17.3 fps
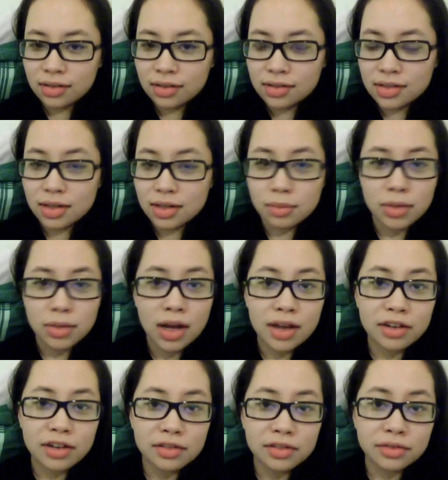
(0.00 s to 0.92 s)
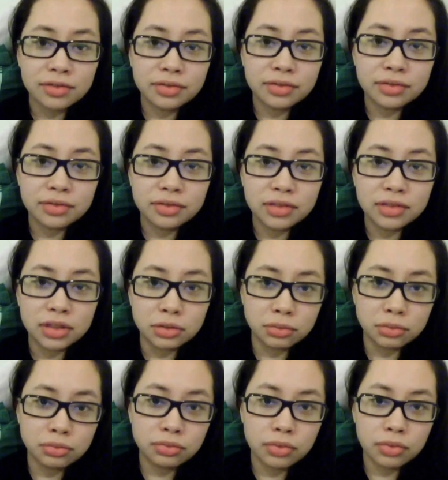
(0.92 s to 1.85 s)
some kind of you
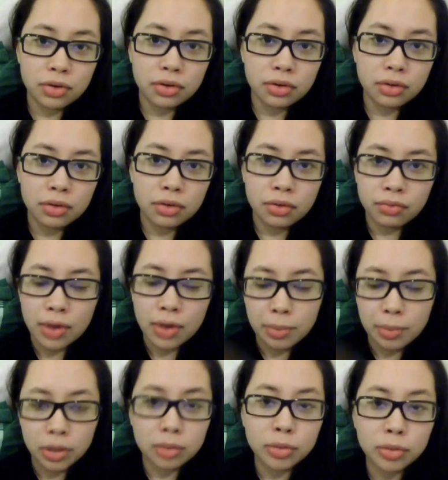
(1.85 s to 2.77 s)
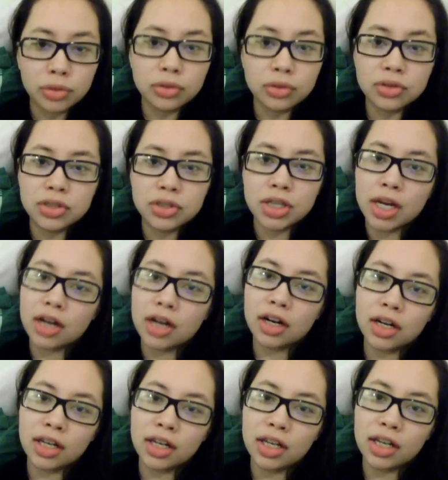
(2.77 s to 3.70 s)
know reputable
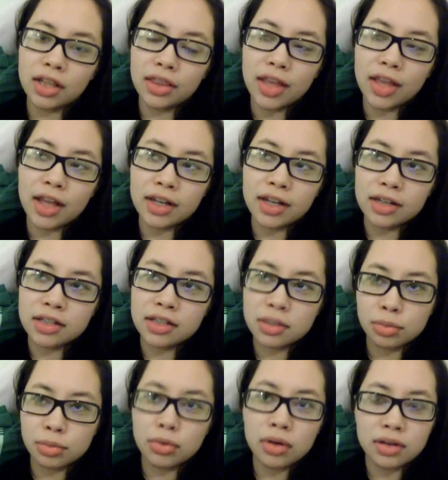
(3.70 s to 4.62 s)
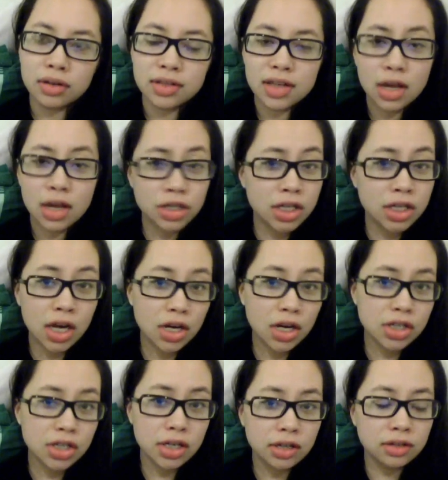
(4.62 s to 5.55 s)
charity that supports
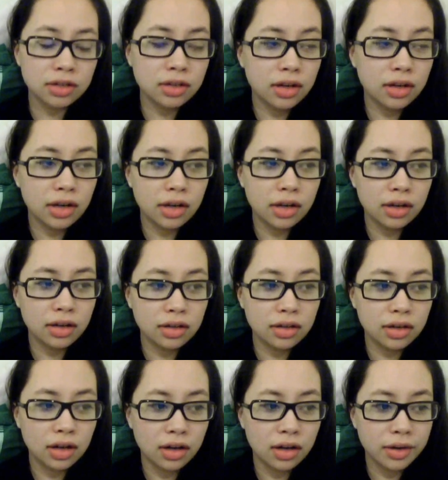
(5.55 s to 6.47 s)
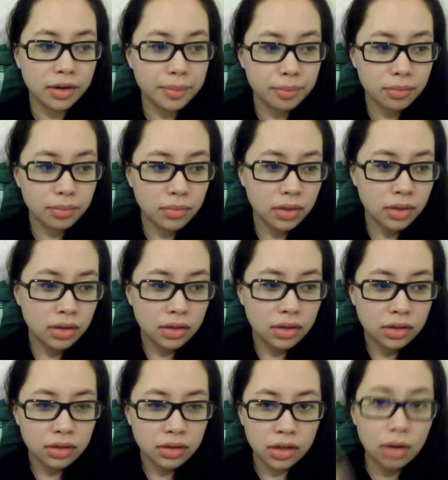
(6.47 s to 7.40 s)
education in um,
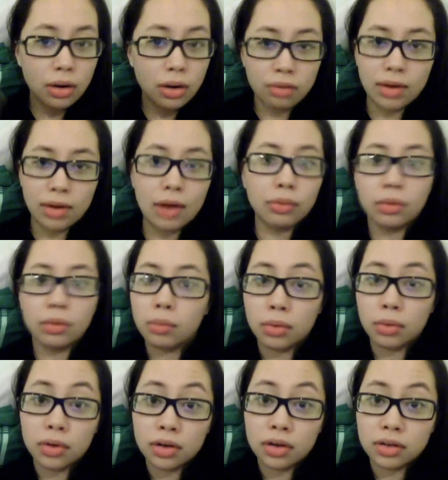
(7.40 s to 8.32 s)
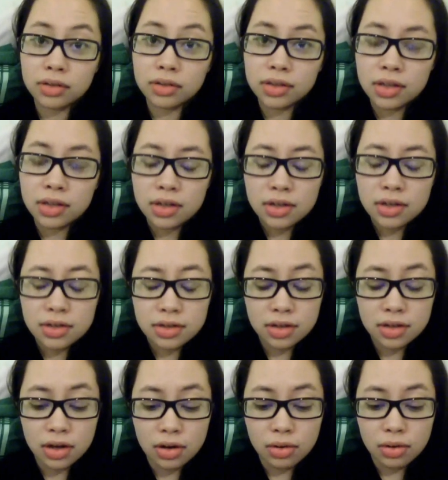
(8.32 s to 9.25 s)
you know around the world.
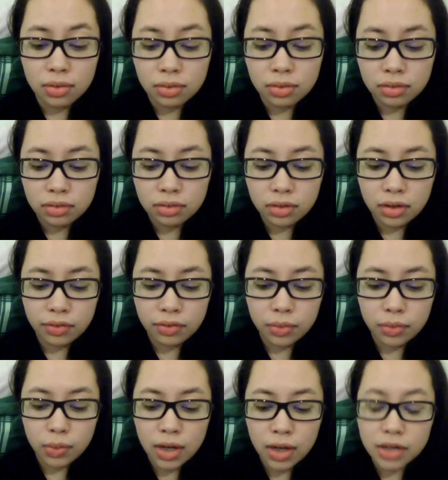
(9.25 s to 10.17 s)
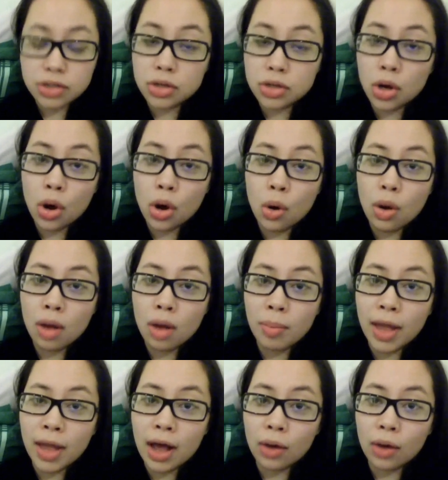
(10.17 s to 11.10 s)
So if you guys know
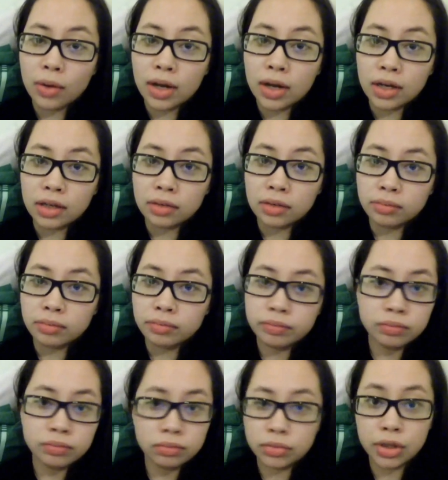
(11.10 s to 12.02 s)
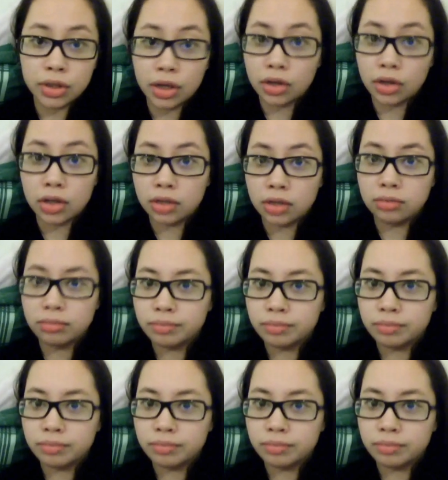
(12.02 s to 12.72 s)
about any really good